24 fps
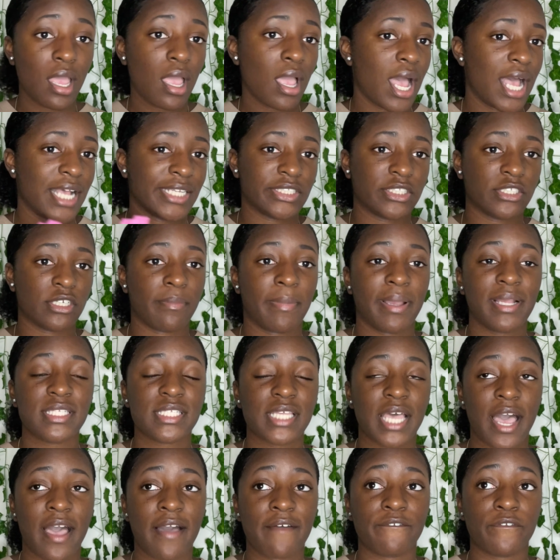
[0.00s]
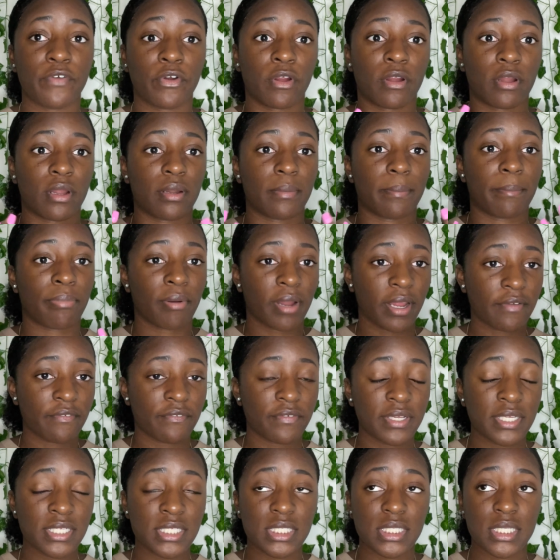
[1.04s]
I still make time for
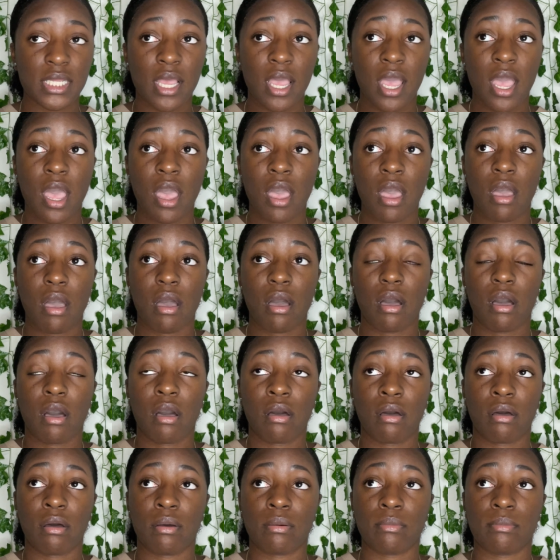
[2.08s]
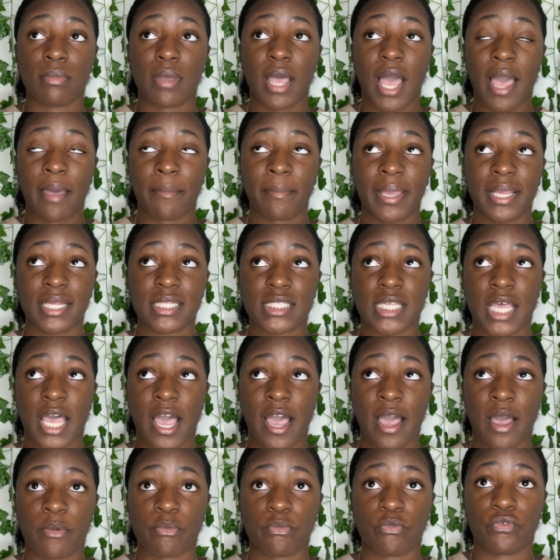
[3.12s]
breakfast. I make
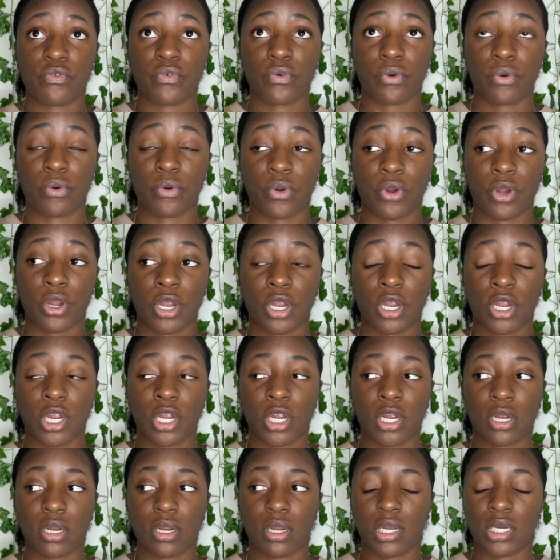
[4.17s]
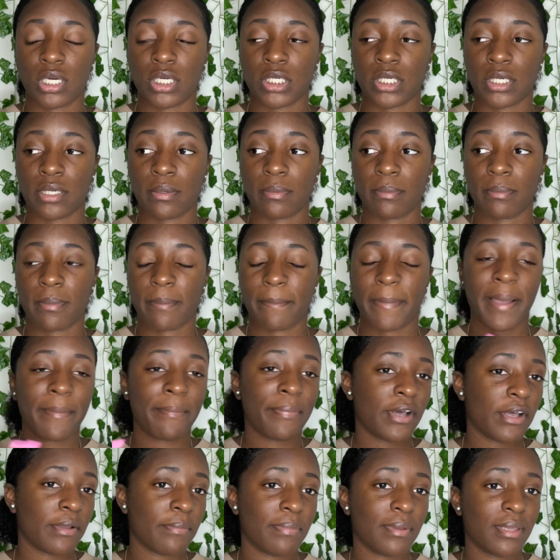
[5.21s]
time for my
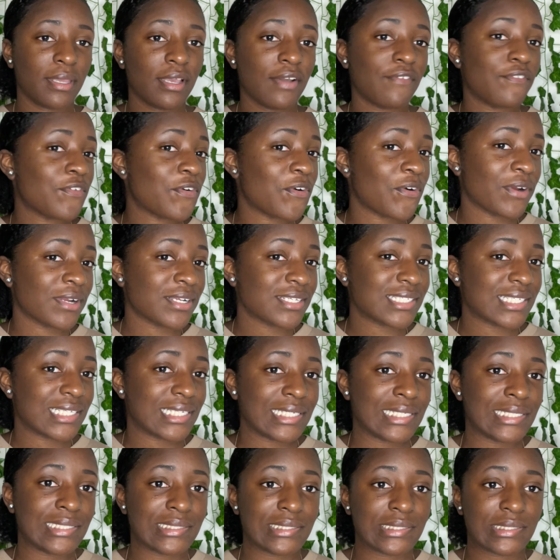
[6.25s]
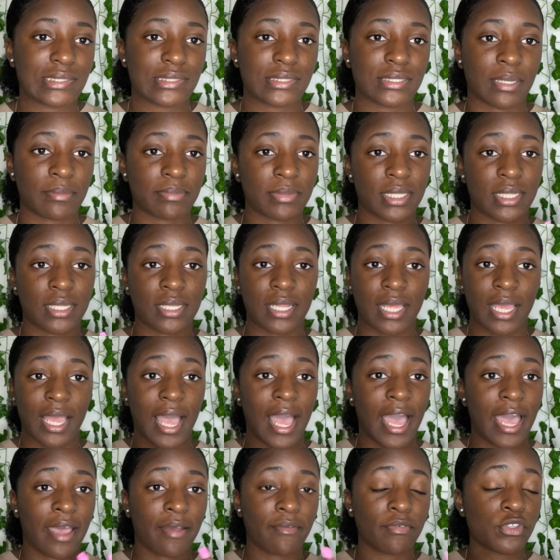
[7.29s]
puppy, of course. He's something that I
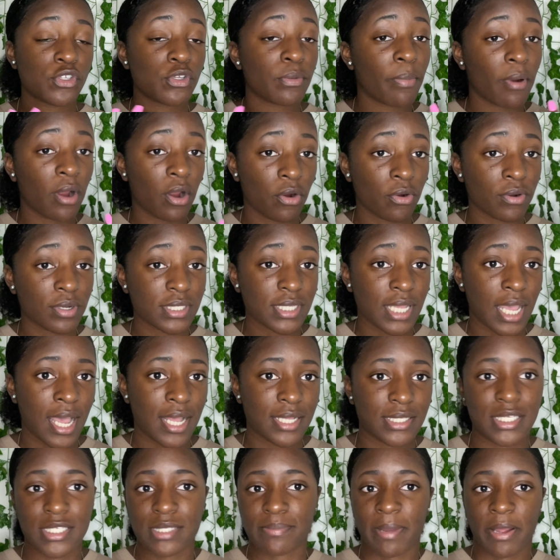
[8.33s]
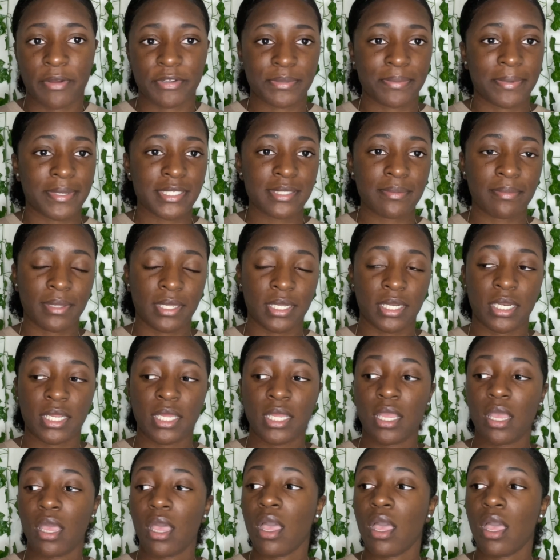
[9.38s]
have to prioritize. He's my responsibility.